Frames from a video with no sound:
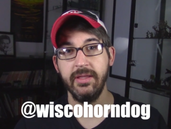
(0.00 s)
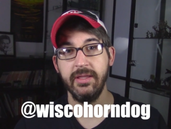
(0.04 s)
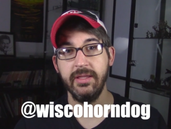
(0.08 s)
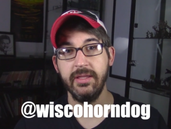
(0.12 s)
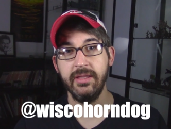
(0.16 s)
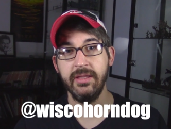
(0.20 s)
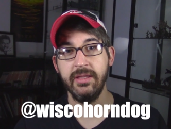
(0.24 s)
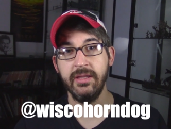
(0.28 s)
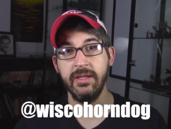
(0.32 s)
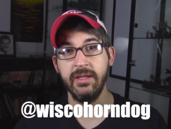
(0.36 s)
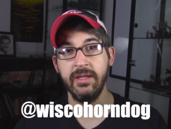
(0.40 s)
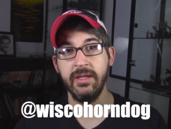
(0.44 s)

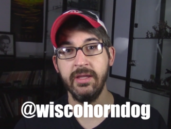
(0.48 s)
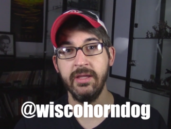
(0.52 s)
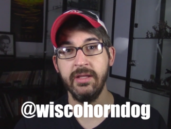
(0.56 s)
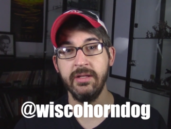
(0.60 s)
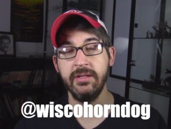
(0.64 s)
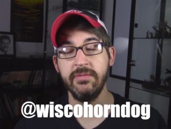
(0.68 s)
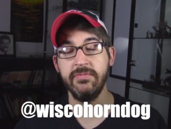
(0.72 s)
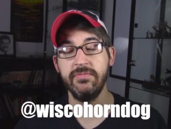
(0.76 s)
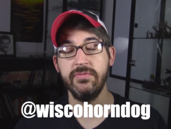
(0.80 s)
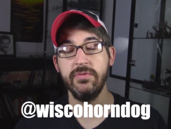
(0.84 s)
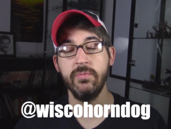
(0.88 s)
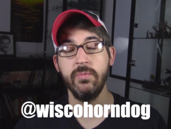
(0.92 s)

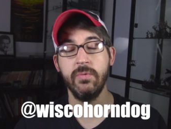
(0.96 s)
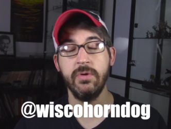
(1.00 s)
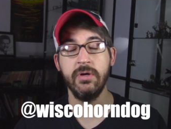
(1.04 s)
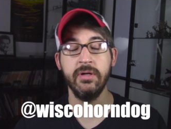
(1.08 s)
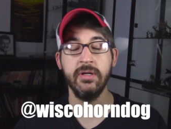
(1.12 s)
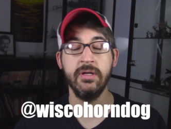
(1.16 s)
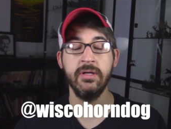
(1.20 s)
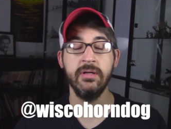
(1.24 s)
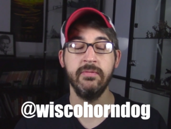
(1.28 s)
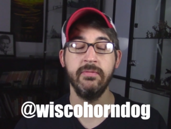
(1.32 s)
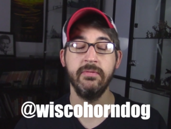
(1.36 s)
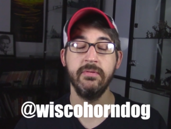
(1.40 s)
And if you
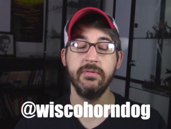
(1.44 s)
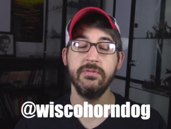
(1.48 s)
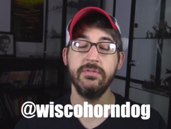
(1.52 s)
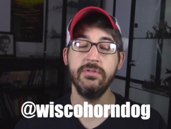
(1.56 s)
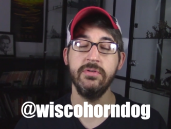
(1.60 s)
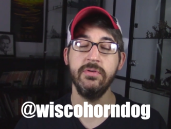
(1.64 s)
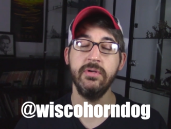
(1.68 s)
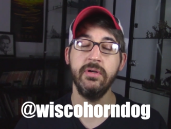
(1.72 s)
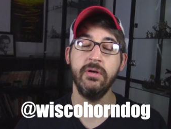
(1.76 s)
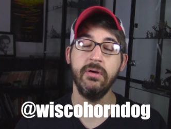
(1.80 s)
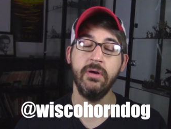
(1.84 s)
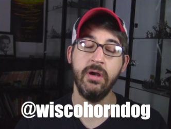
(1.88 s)
wanna
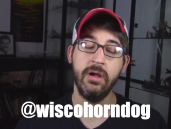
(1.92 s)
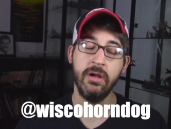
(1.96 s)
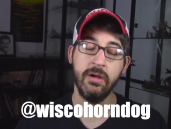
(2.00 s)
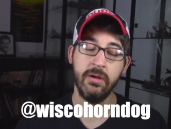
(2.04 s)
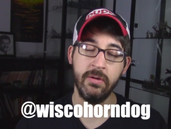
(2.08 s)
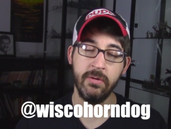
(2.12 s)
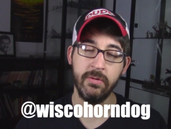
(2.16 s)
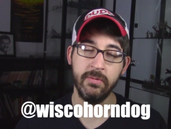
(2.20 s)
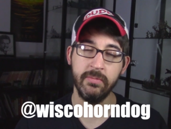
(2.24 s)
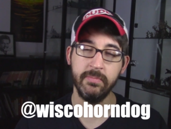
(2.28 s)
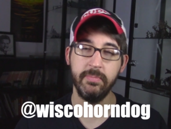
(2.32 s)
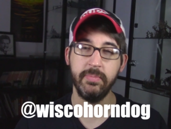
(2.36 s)
do your
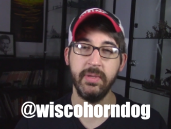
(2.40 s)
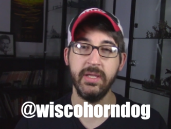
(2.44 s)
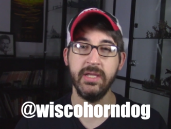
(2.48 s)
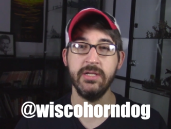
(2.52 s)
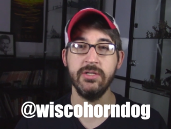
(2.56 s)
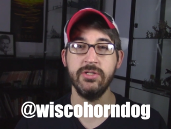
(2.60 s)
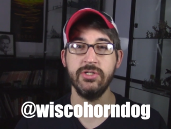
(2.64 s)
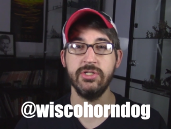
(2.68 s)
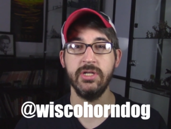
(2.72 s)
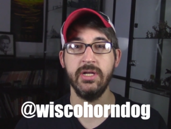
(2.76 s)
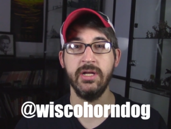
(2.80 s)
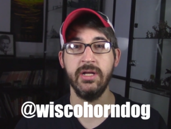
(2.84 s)
own
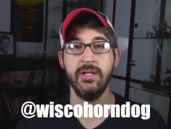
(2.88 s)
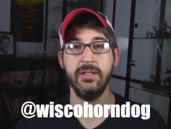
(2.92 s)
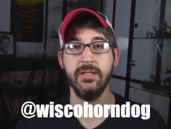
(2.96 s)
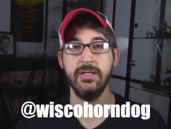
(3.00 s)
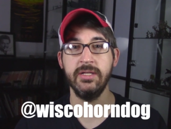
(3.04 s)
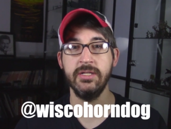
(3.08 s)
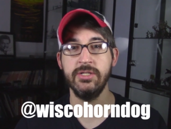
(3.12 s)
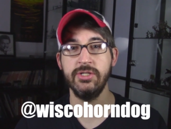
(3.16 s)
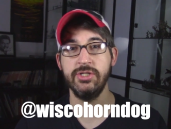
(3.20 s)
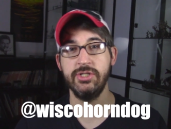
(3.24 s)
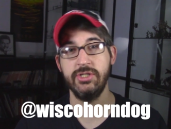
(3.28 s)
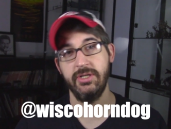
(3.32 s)
paint
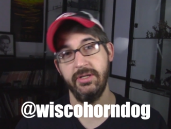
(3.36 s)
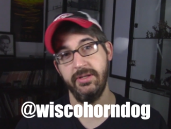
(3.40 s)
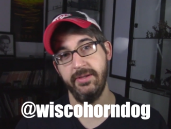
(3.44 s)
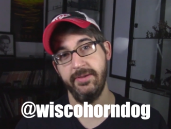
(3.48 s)
challenge,